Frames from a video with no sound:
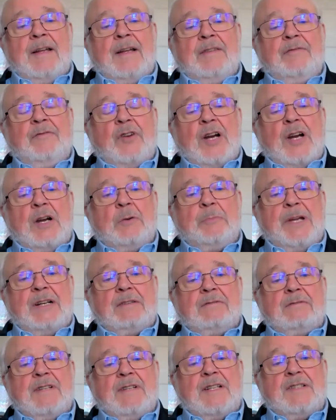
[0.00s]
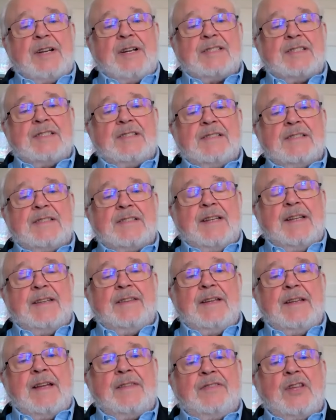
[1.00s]
environmental injustice,
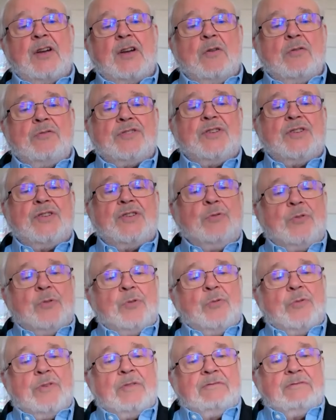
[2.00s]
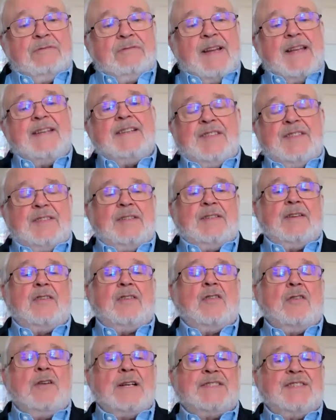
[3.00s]
in that those who do the least to
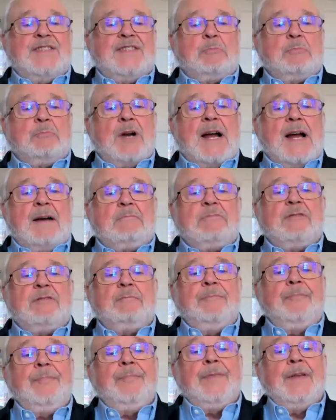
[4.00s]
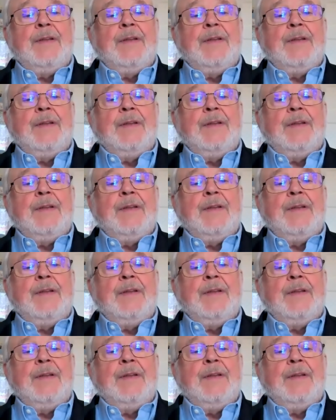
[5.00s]
cause the problem